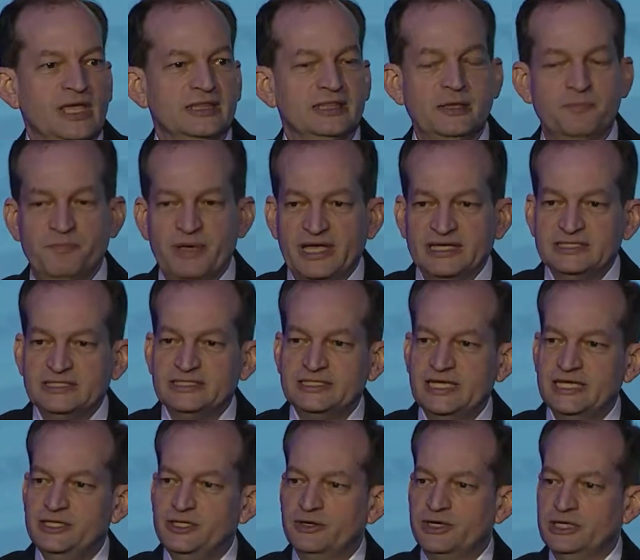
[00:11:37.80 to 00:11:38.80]
The best
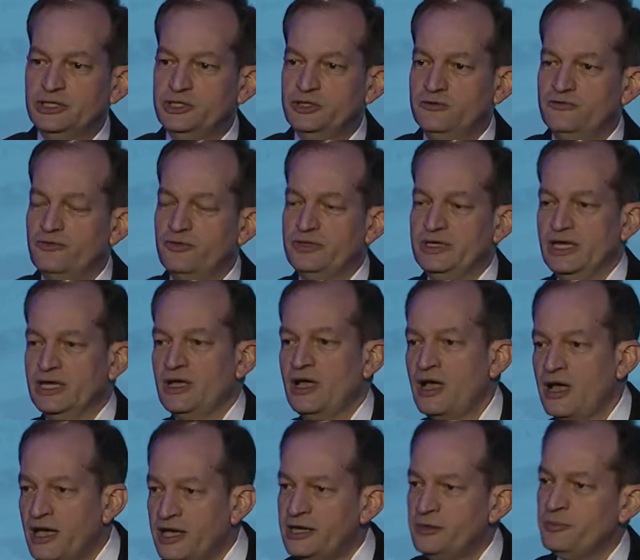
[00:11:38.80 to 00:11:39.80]
thing you can do for the
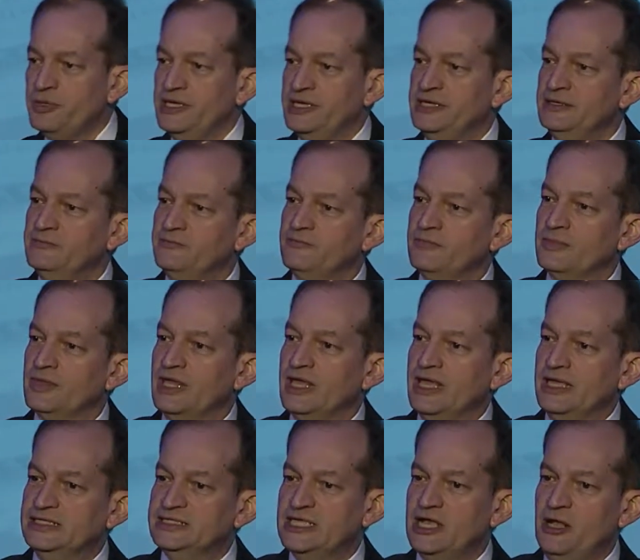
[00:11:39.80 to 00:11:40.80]
economy
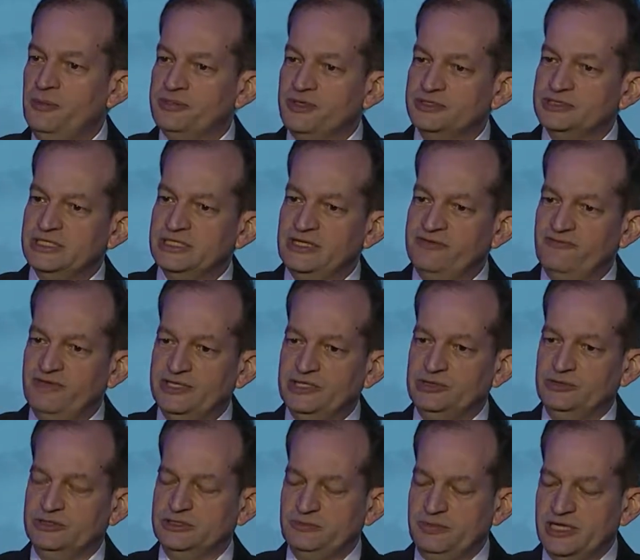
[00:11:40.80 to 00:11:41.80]
is help those
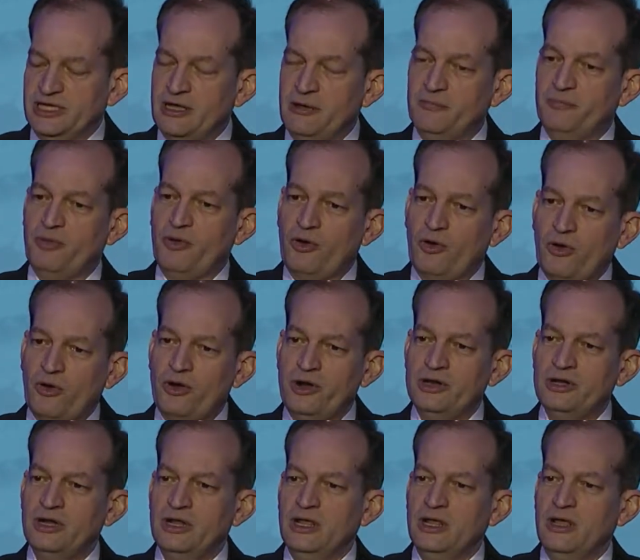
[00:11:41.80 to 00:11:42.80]
individuals become
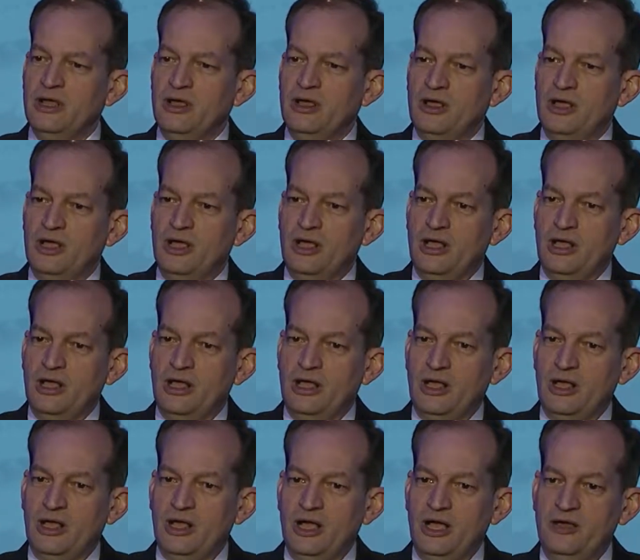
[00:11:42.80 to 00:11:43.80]
part
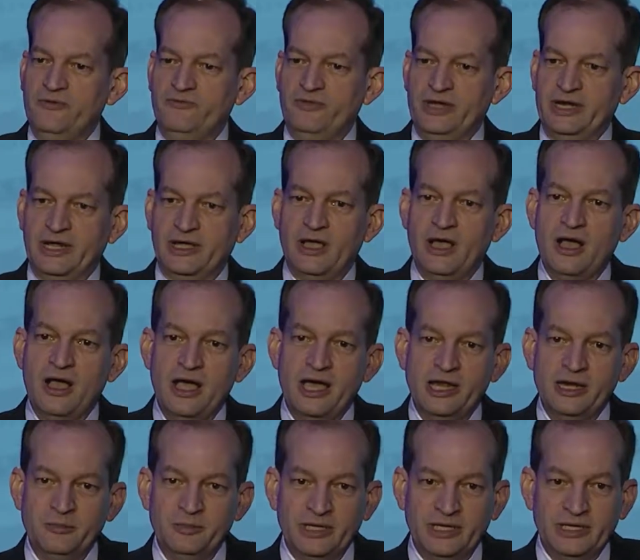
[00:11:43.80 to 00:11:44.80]
of an
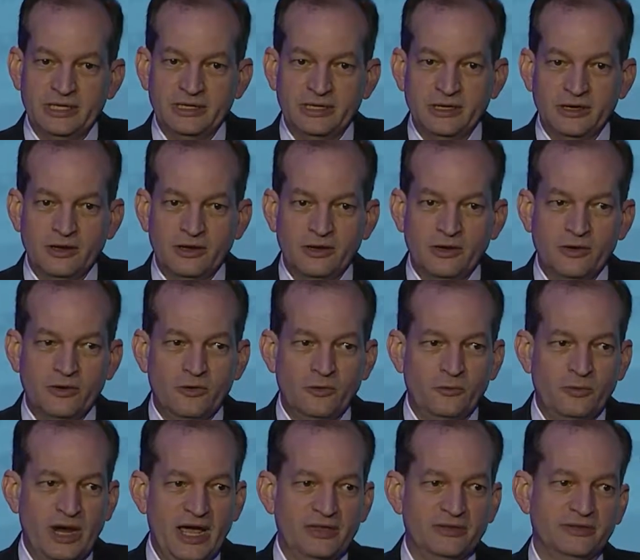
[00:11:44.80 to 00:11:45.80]
economy
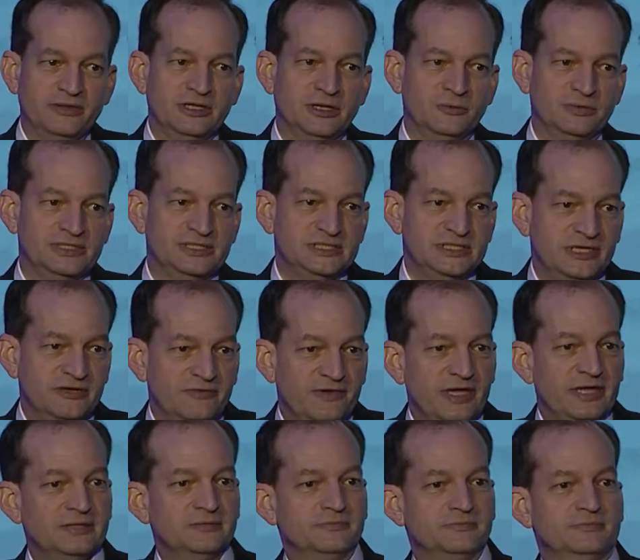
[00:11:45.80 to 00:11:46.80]
rather than
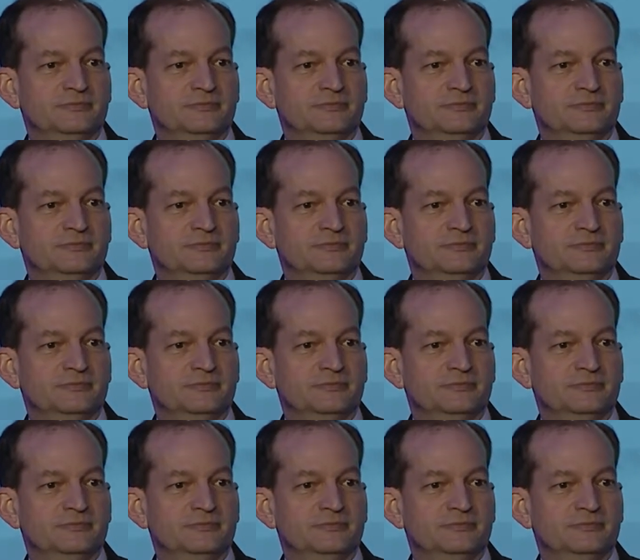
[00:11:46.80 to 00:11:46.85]
recidivate.